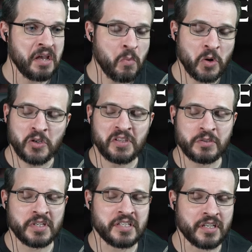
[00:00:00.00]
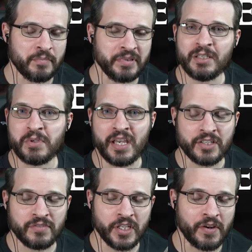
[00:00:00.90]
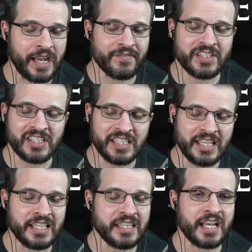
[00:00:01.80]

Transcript: We're doing this one as a complete reaction video. I haven't seen anything.